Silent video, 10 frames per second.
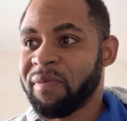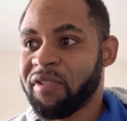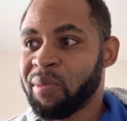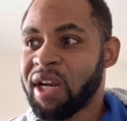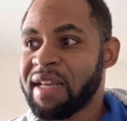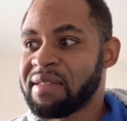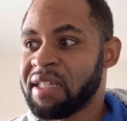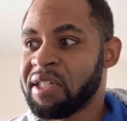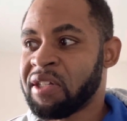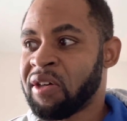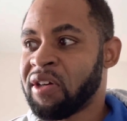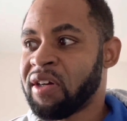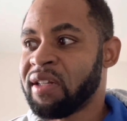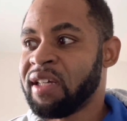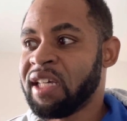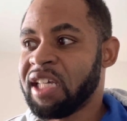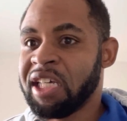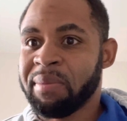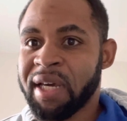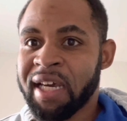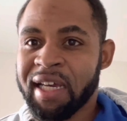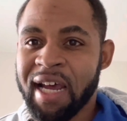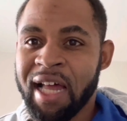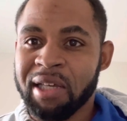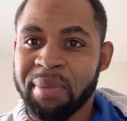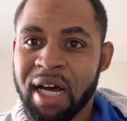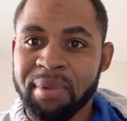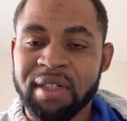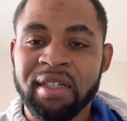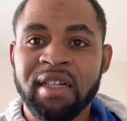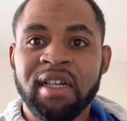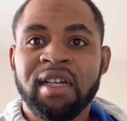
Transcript: from what I've seen on eBay and Alibaba.